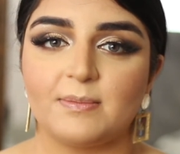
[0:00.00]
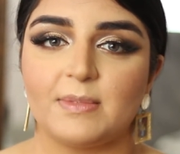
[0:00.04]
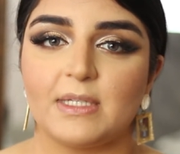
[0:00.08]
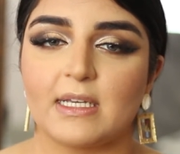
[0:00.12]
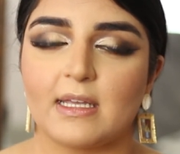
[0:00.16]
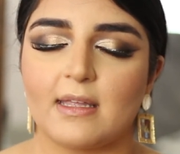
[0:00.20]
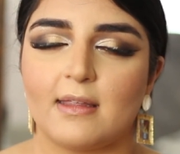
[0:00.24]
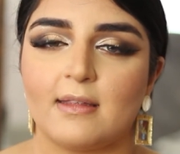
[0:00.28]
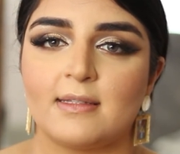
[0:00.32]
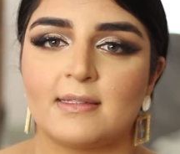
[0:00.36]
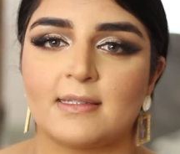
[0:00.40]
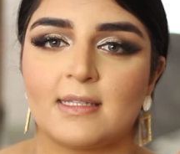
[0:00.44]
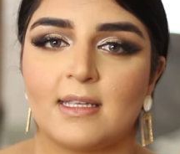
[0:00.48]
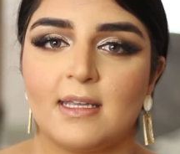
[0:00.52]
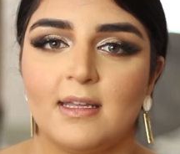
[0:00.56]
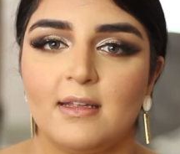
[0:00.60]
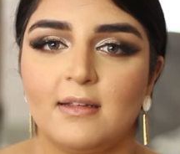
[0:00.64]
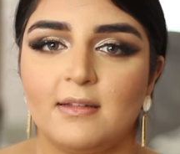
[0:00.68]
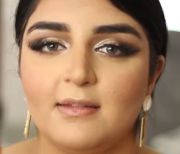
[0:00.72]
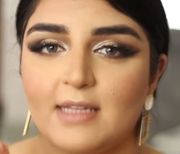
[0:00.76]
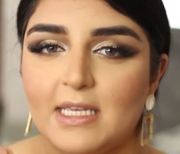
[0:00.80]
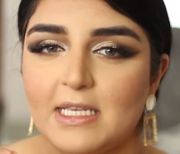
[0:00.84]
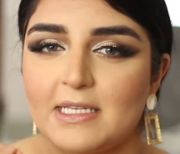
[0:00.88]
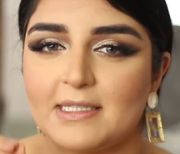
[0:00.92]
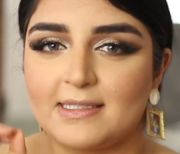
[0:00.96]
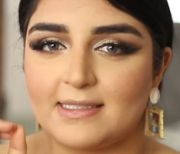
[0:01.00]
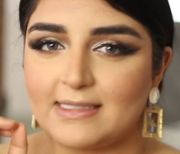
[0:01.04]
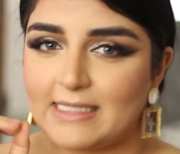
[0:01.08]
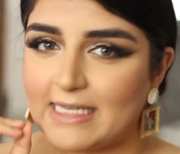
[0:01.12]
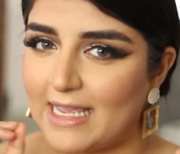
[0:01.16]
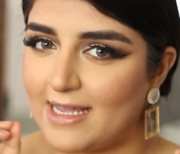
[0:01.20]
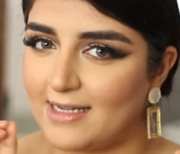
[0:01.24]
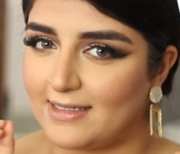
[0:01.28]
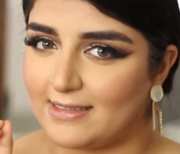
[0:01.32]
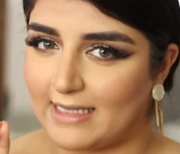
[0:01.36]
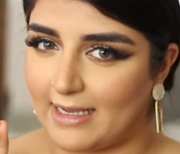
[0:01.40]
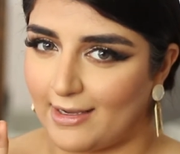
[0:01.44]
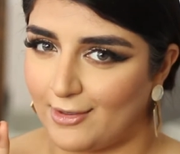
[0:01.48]
because they
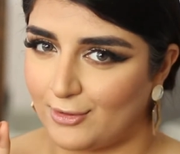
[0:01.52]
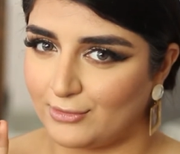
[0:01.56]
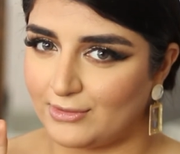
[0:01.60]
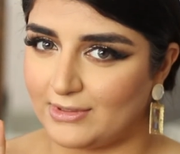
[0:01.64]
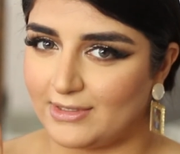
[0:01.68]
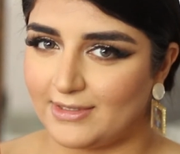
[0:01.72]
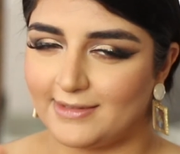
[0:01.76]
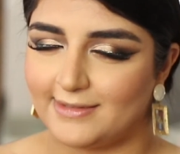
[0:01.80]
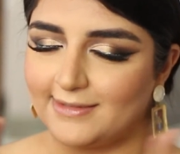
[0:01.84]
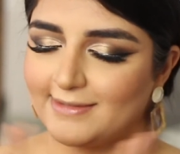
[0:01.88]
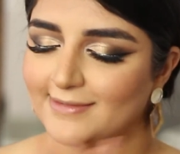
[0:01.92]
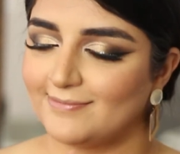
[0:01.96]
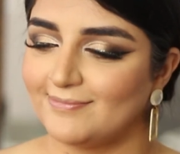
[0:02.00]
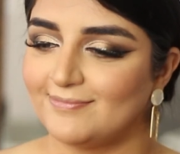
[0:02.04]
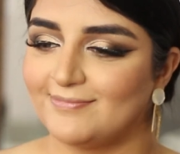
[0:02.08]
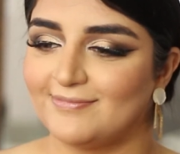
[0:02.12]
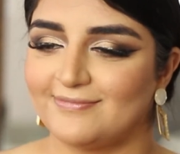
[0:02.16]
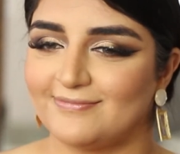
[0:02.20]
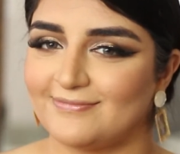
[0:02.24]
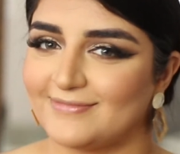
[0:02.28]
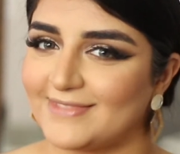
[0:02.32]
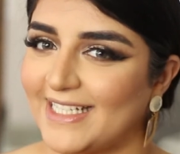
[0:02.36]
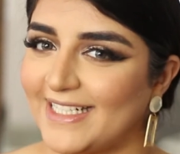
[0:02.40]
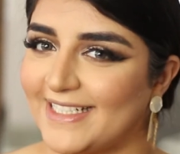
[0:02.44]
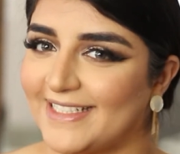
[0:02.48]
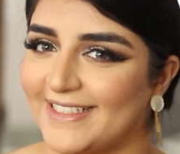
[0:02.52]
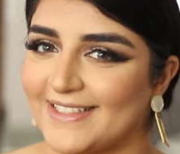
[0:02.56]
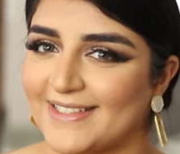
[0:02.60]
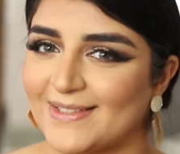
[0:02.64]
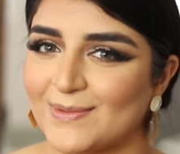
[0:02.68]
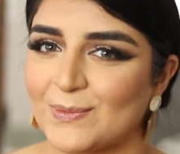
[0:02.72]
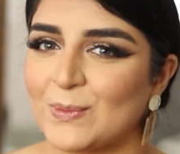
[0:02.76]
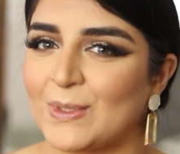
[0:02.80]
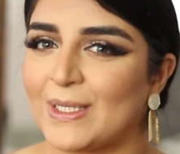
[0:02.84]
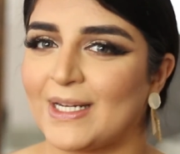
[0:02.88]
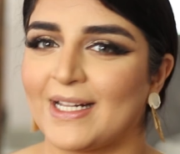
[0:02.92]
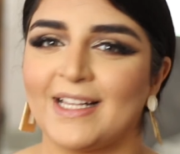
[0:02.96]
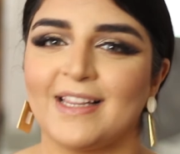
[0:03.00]
stand out. That is
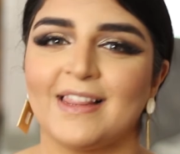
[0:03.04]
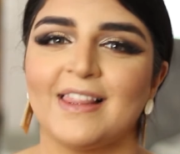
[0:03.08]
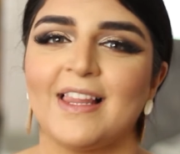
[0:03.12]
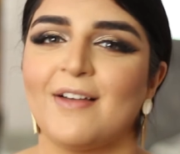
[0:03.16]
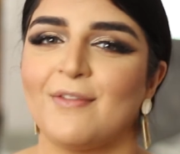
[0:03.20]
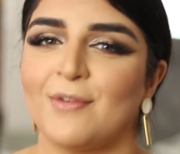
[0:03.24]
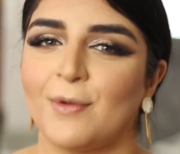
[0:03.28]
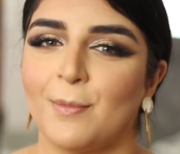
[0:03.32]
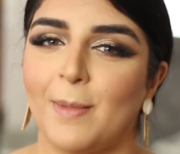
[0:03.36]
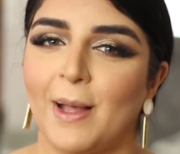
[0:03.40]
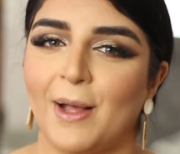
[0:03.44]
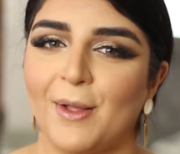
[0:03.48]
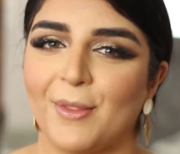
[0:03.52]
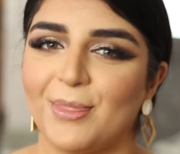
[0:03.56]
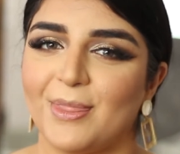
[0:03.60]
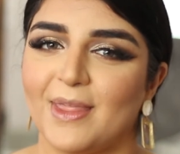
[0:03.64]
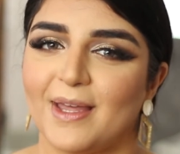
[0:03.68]
what I love about